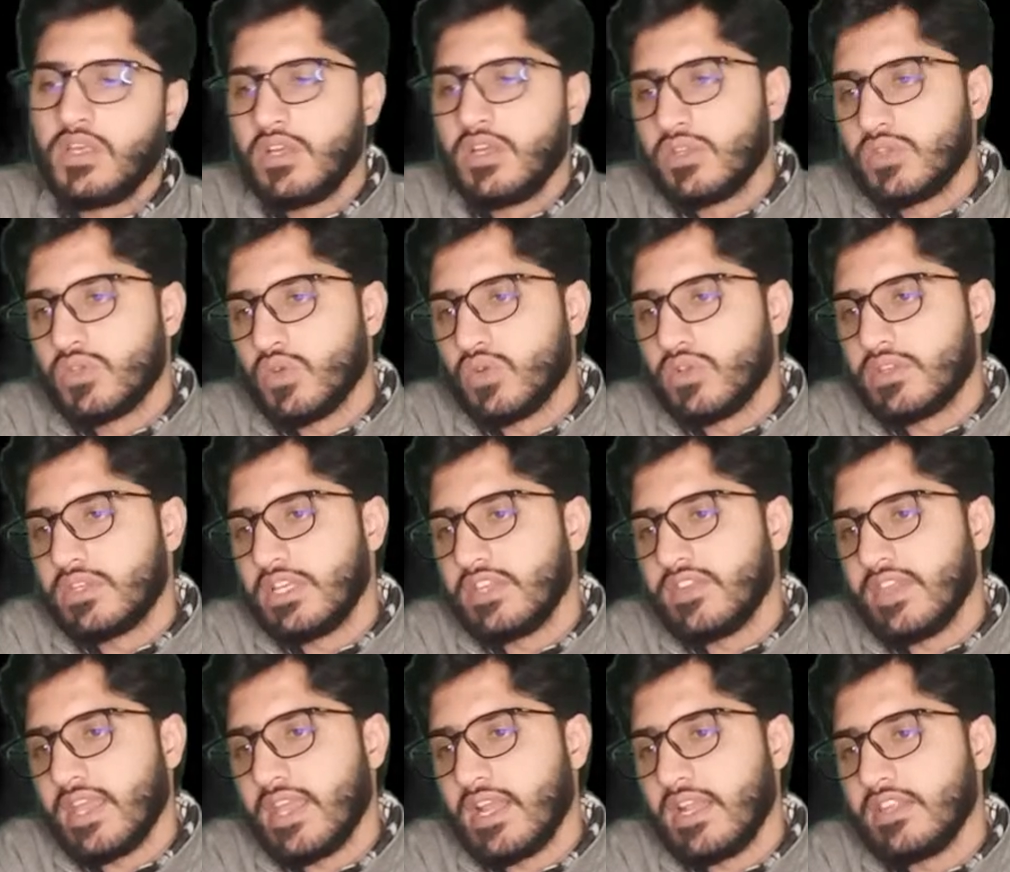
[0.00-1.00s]
So this
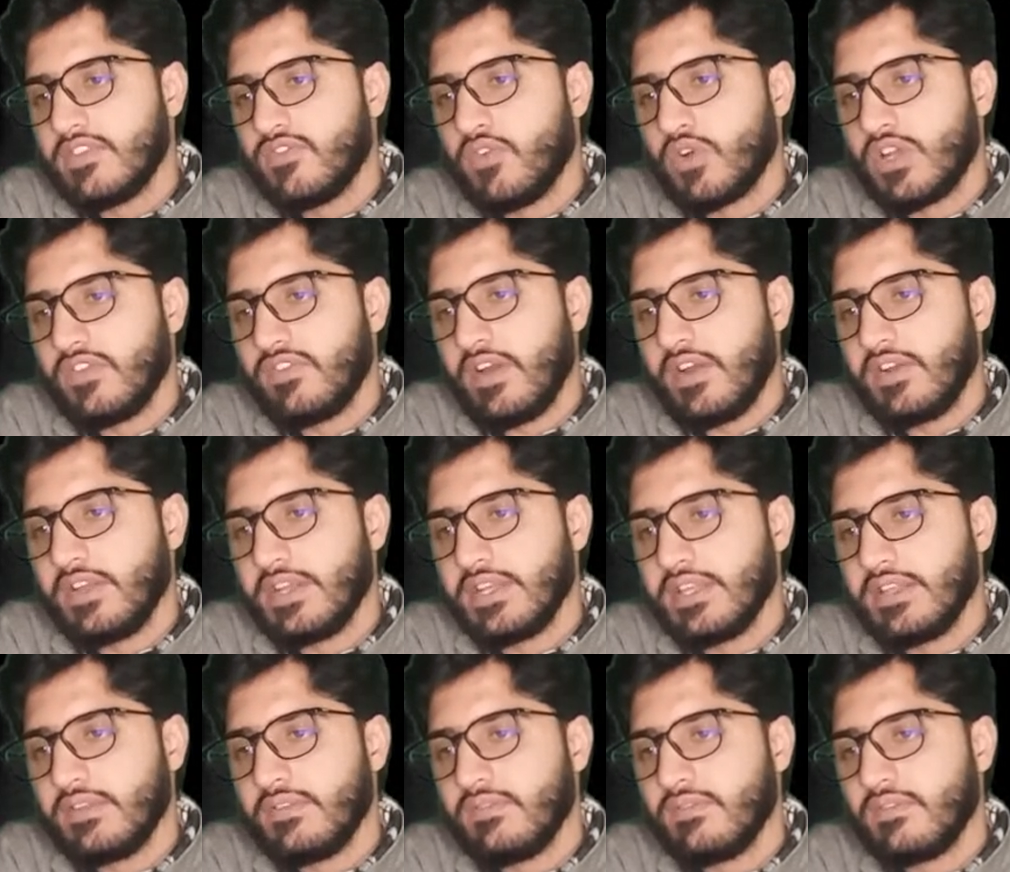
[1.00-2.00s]
angle is 45
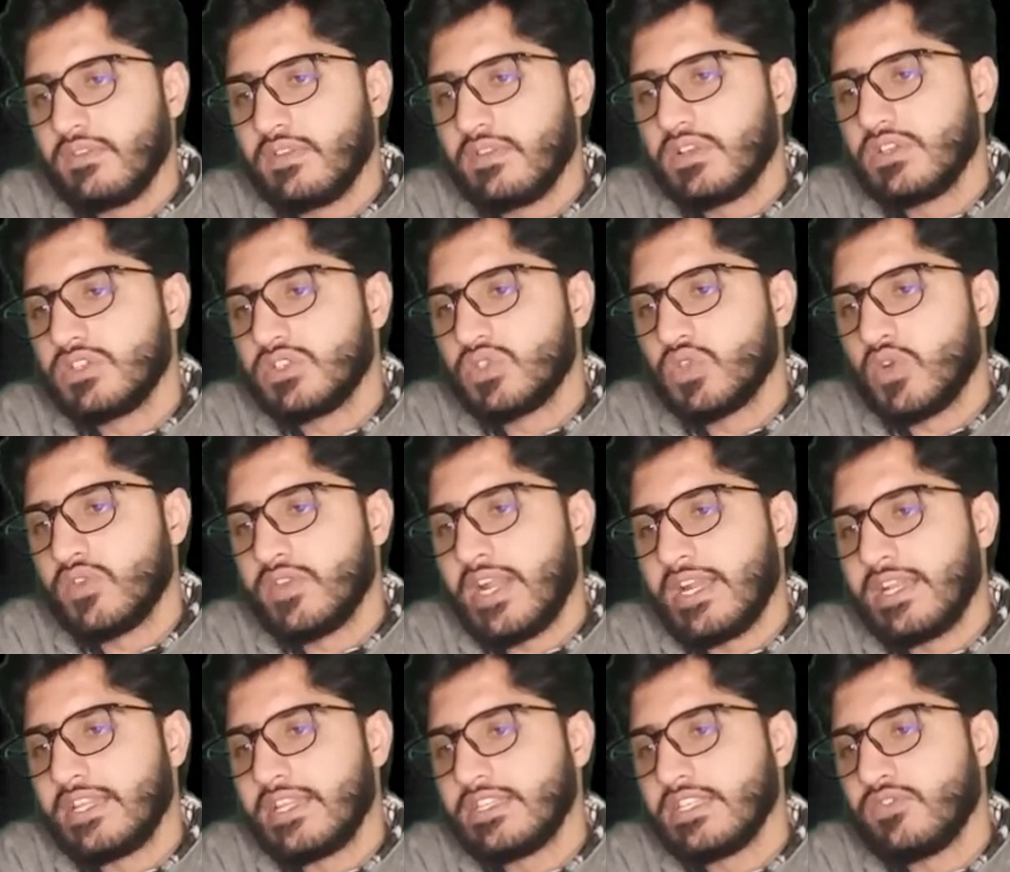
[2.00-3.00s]
degree. So
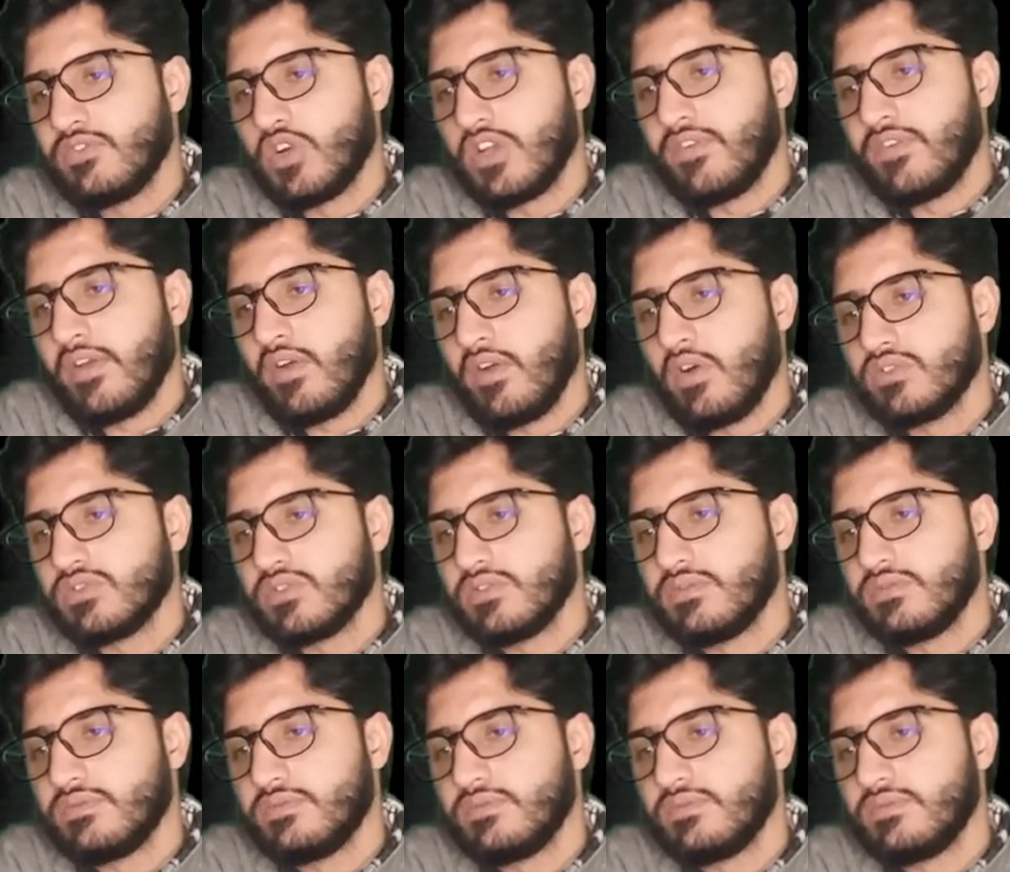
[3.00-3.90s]
that this is 45 also.